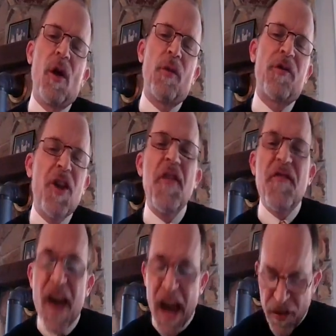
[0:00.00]
which he
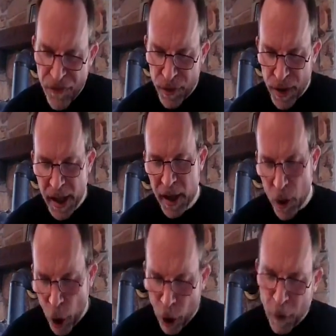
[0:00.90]
faithfully
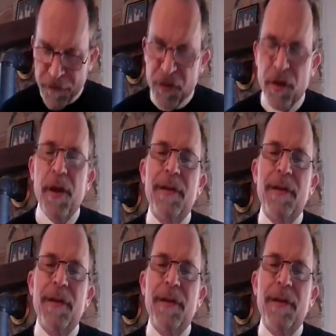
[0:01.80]
engulfed,